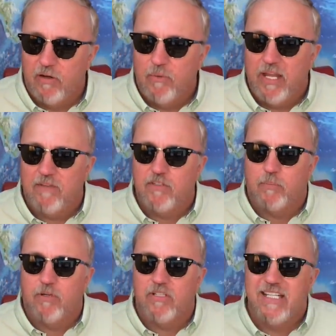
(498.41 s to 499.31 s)
We have to
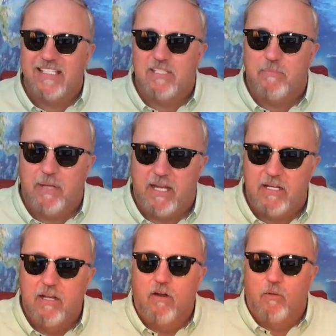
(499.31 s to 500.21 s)
participate
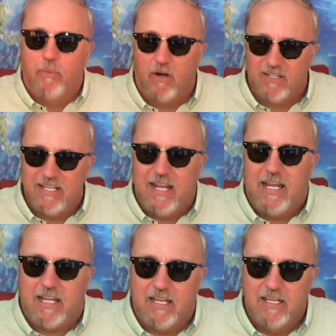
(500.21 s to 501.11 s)
or
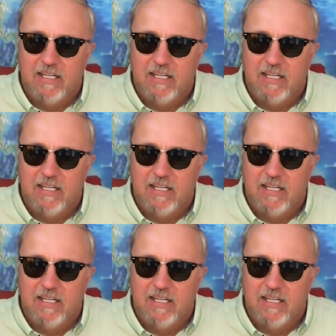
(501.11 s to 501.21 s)
partake